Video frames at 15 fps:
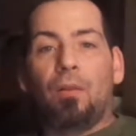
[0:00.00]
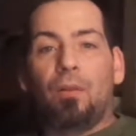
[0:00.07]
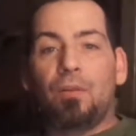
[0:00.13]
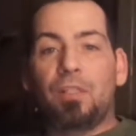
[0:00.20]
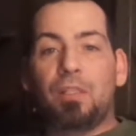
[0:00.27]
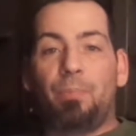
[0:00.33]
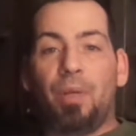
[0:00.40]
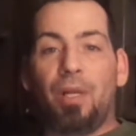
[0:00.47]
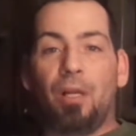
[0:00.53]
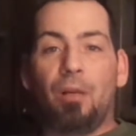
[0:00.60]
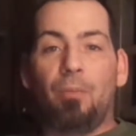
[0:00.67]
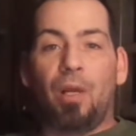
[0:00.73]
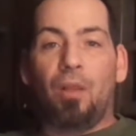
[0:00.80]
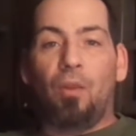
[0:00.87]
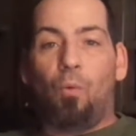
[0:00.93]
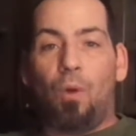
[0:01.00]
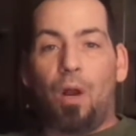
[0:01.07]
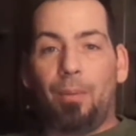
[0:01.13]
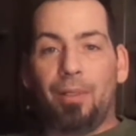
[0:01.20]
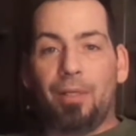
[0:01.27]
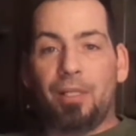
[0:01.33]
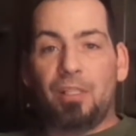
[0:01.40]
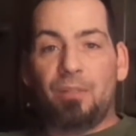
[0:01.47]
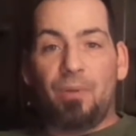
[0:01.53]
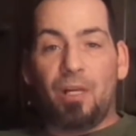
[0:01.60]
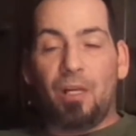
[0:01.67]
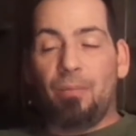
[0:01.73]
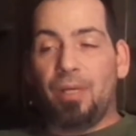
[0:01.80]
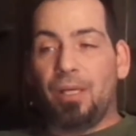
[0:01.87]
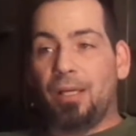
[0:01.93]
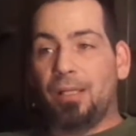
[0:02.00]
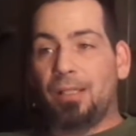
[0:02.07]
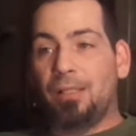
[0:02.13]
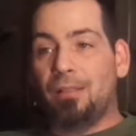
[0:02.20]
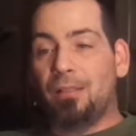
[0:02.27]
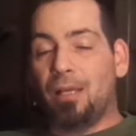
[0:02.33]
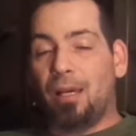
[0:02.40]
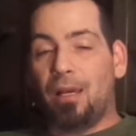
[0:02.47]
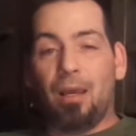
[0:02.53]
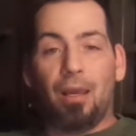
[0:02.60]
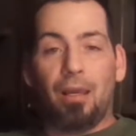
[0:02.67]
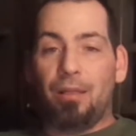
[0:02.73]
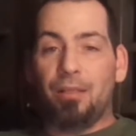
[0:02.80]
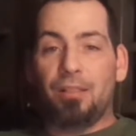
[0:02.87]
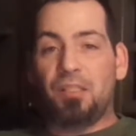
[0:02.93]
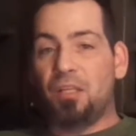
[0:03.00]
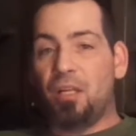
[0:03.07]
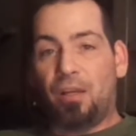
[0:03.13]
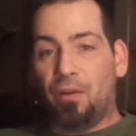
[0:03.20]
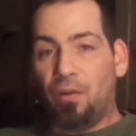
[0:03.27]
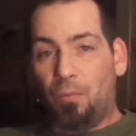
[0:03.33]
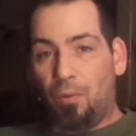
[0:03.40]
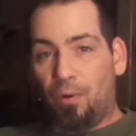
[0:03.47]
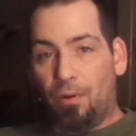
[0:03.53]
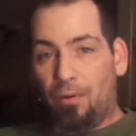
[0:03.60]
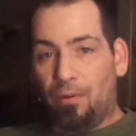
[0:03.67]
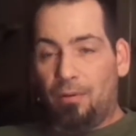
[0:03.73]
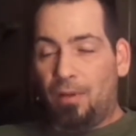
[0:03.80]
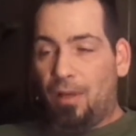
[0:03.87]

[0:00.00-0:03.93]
spinner, my little wobblehead spinner, because he's the kindest snake in the world.